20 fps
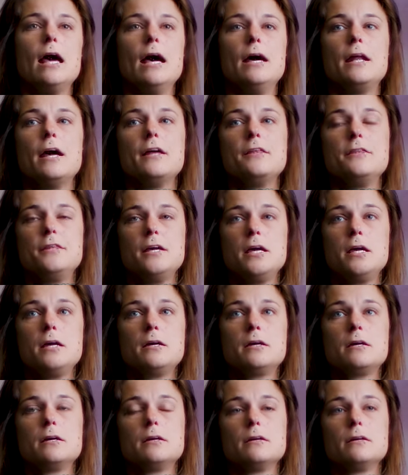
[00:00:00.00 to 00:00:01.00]
I
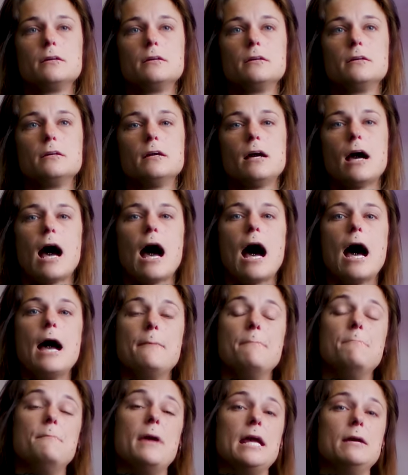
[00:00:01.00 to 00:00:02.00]
think I
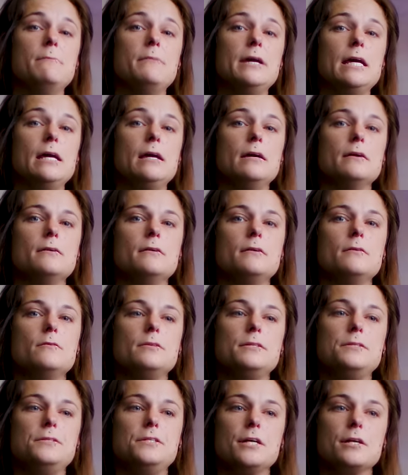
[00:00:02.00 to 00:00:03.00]
maybe
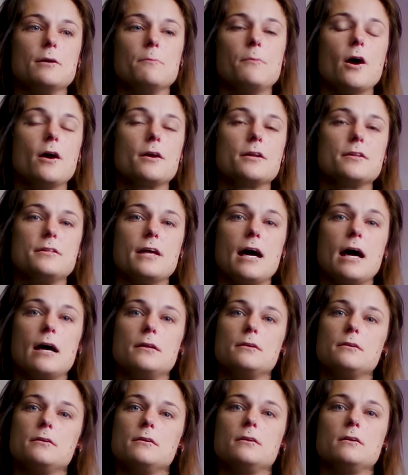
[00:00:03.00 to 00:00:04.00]
did a part of
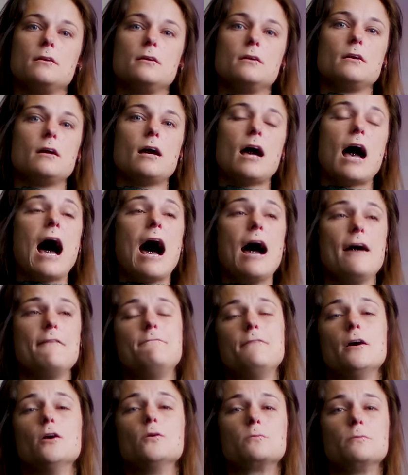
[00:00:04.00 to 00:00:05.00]
that. I
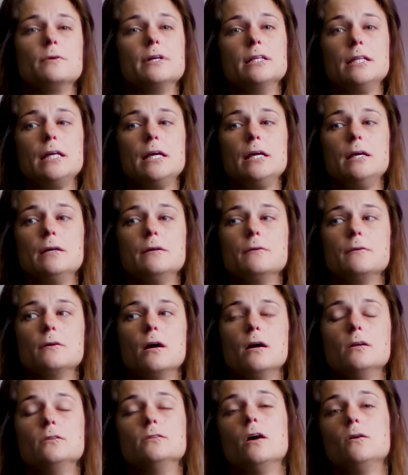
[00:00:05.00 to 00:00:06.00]
felt really
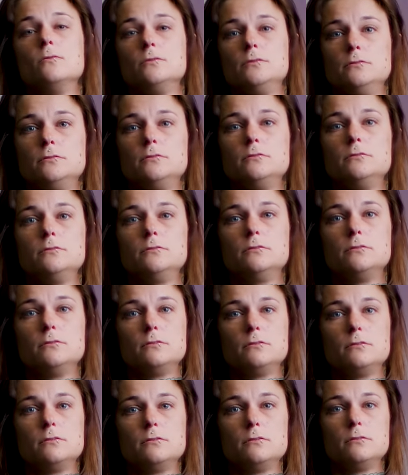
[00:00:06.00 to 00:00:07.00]
alone
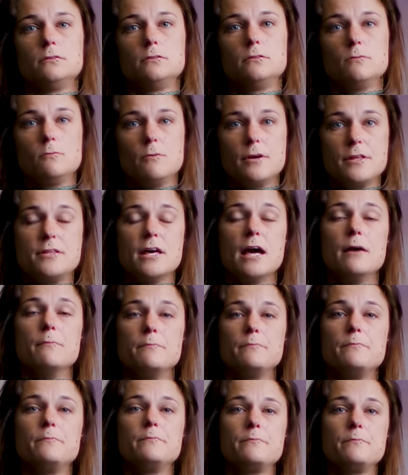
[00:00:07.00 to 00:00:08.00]
with
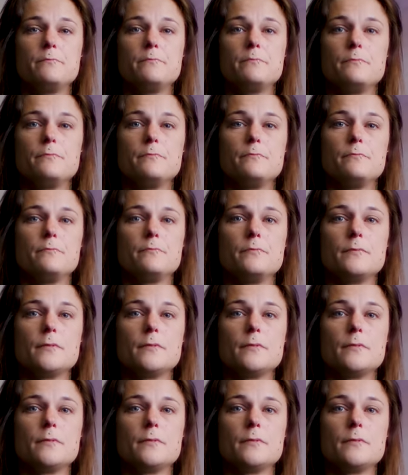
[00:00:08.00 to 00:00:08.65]
them. Where'd you go?